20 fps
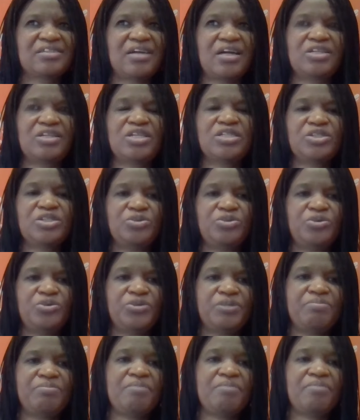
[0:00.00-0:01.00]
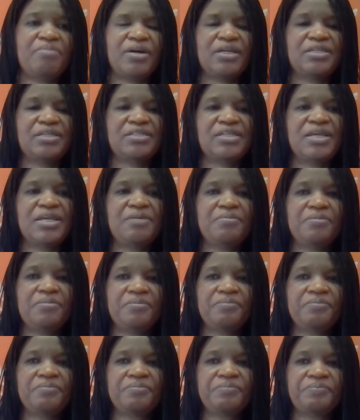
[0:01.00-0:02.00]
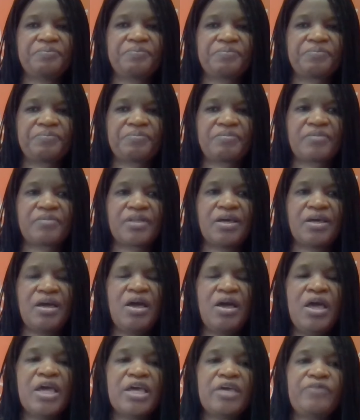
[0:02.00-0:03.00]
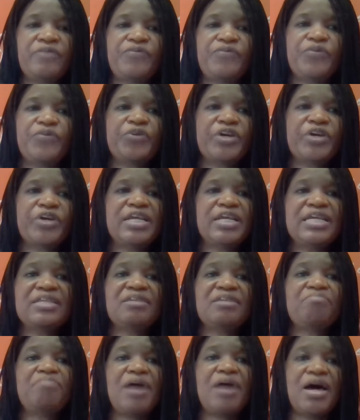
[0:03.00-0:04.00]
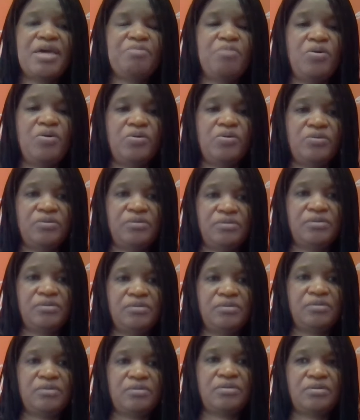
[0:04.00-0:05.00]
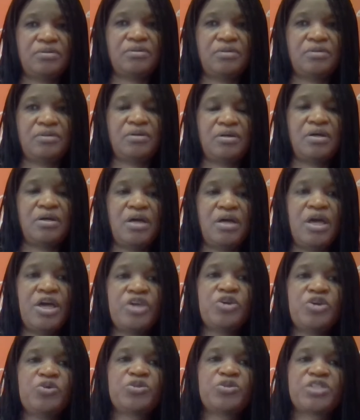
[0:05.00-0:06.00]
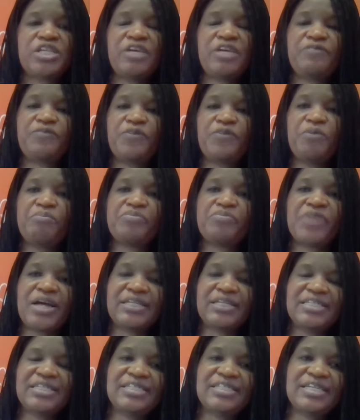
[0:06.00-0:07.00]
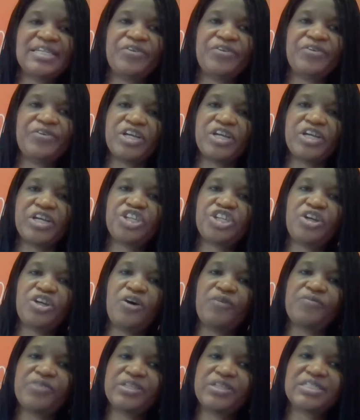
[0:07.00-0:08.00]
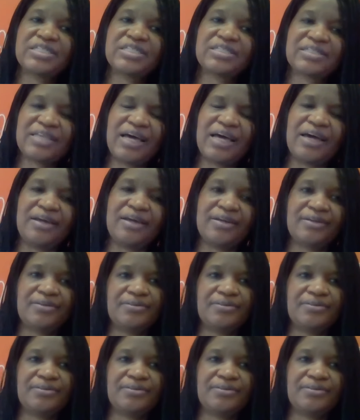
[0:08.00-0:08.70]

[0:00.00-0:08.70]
I just don't remember his name. If you read in the Bible, you see from that generation of his son,